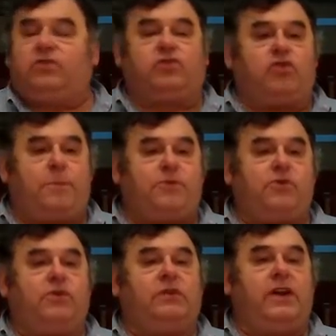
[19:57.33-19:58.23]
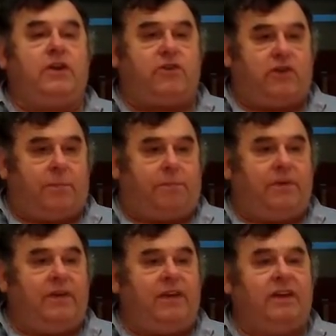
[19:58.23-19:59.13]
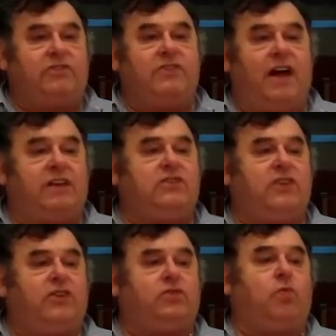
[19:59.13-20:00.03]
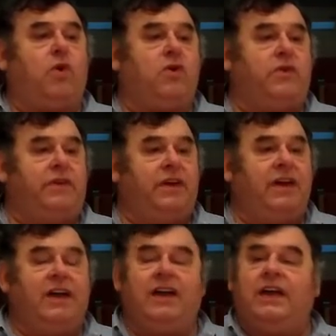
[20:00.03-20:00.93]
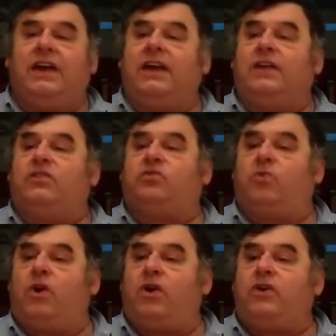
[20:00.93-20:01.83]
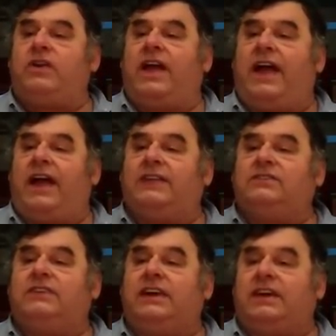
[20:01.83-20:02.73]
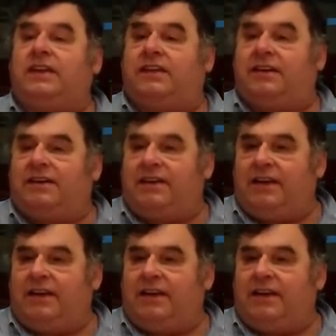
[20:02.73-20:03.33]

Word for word: Scriptural leadership is not just word. It is word and deed.